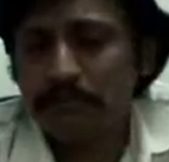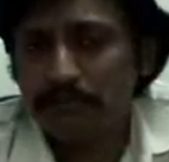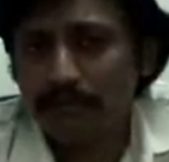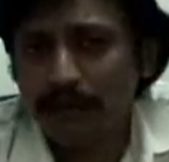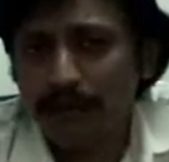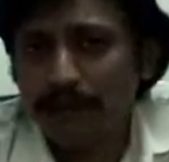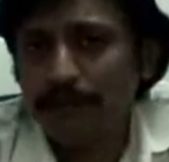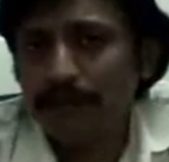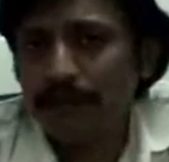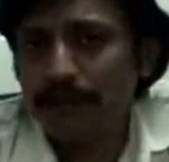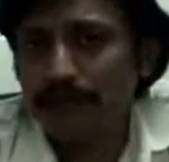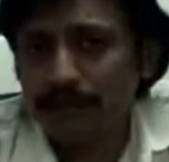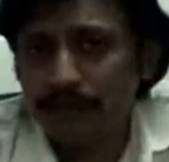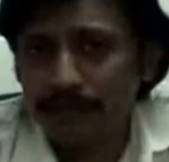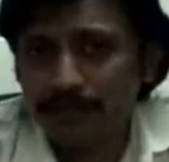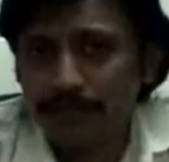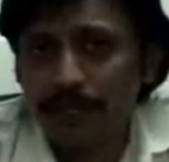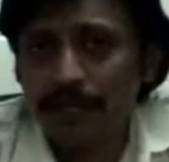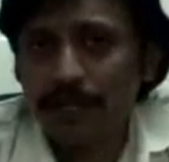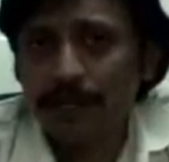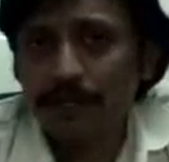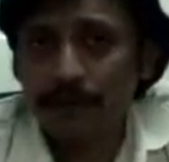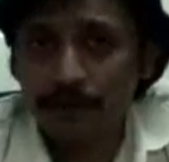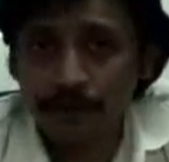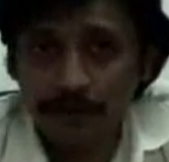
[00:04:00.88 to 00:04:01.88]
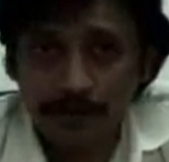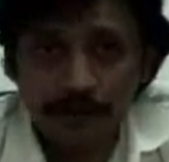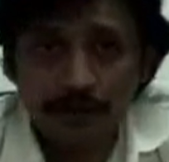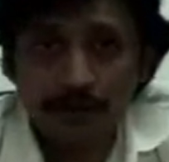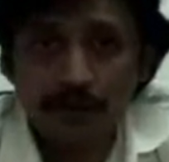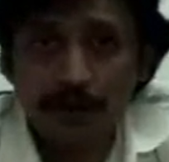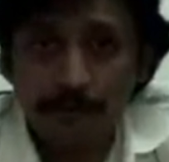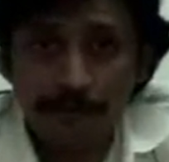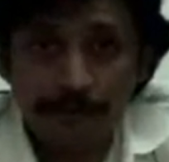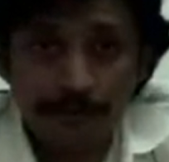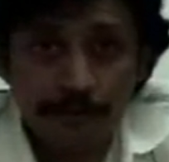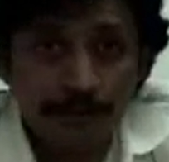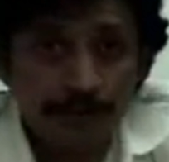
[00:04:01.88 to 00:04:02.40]
maybe she can use this
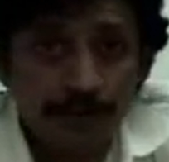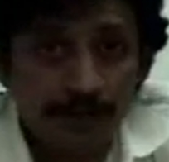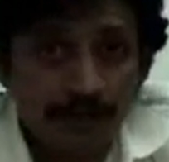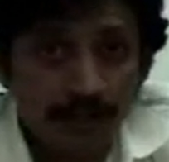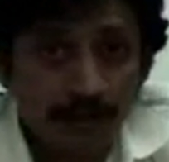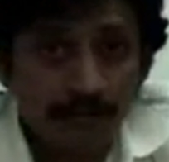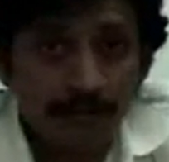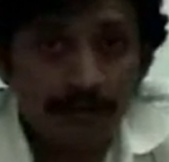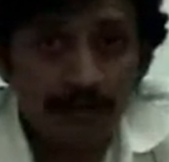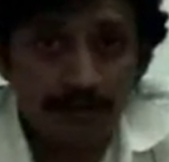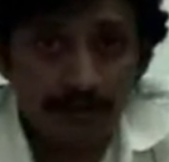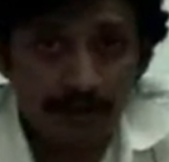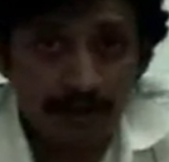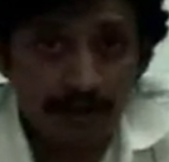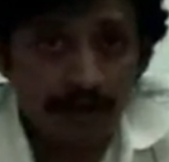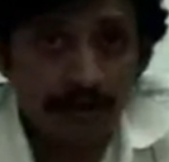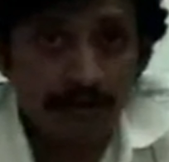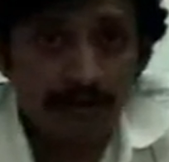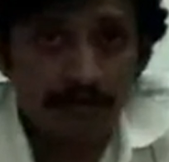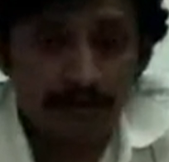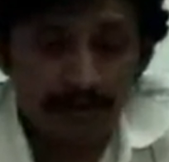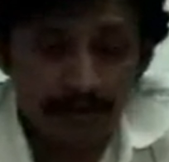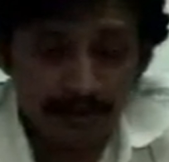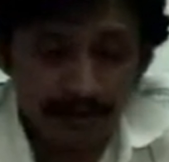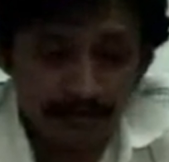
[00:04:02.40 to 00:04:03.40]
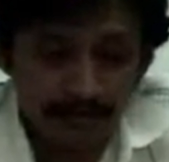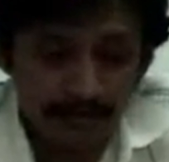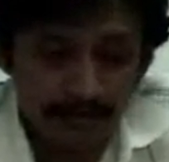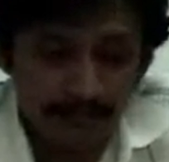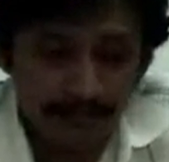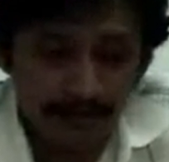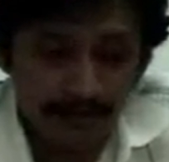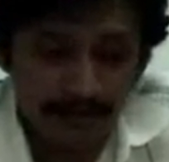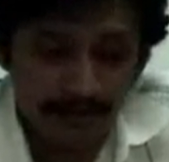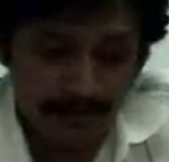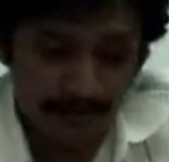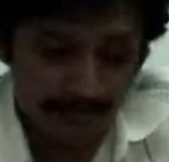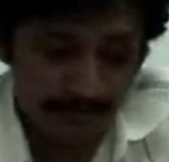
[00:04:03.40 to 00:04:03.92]
opportunity to come out of her house and live with
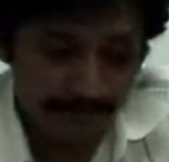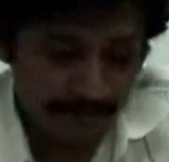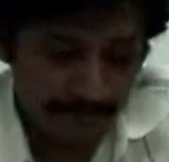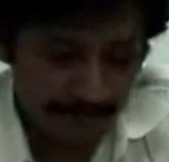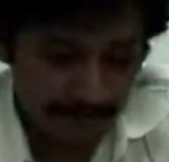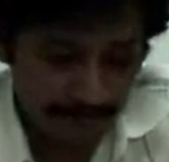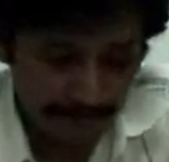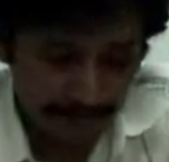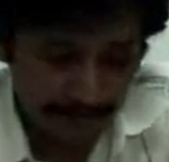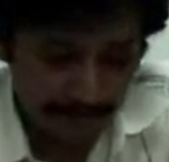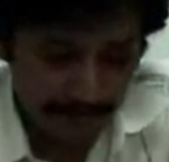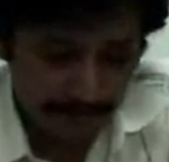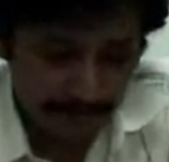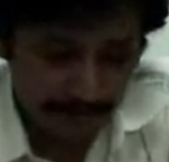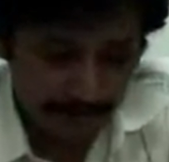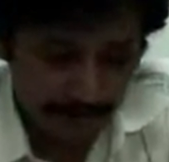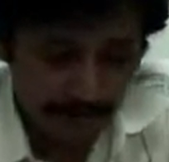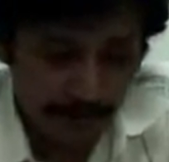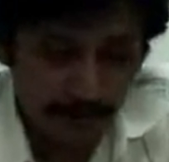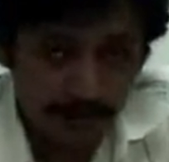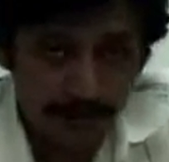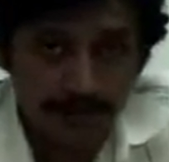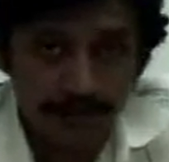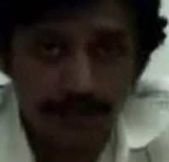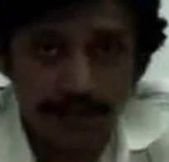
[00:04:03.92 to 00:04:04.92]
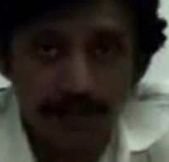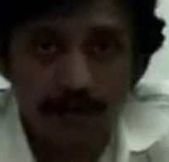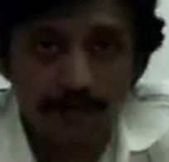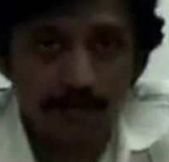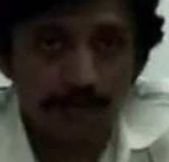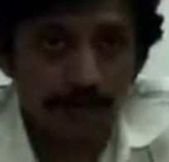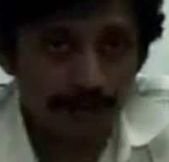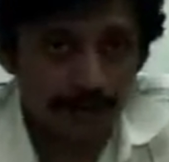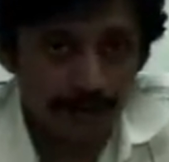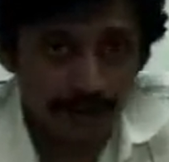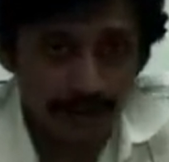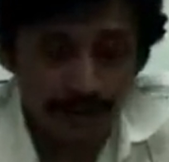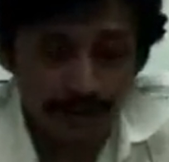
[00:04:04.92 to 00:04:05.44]
me for the sake of
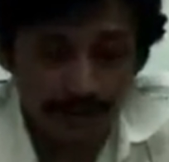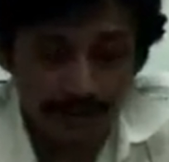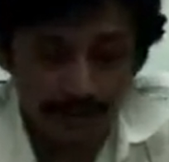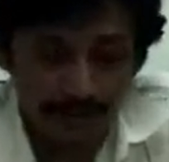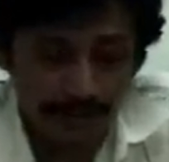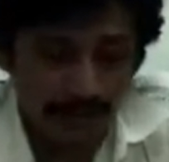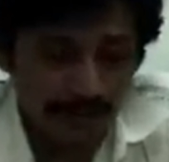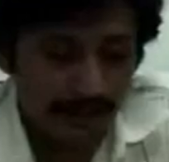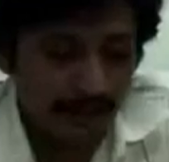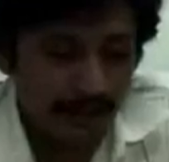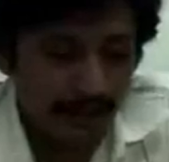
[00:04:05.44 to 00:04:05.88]
her child.